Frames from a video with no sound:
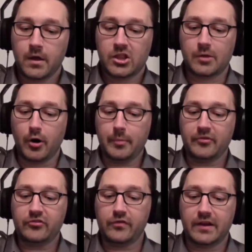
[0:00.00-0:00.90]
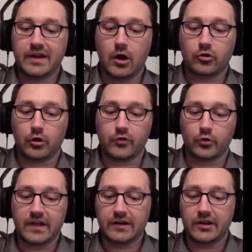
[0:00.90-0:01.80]
The purpose and character of your
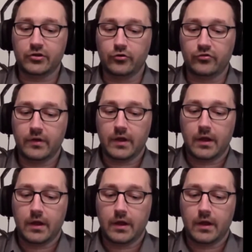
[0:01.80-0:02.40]
intended use